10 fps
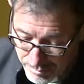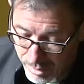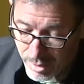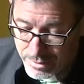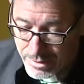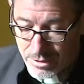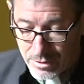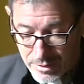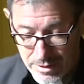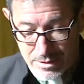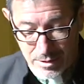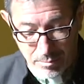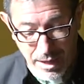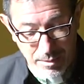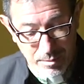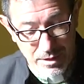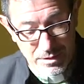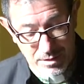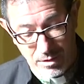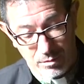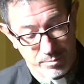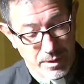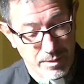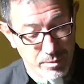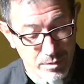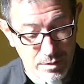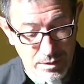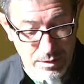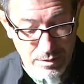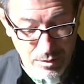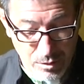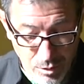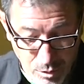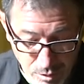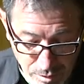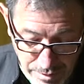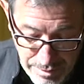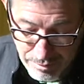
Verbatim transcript: a politician kissing babies and old people, or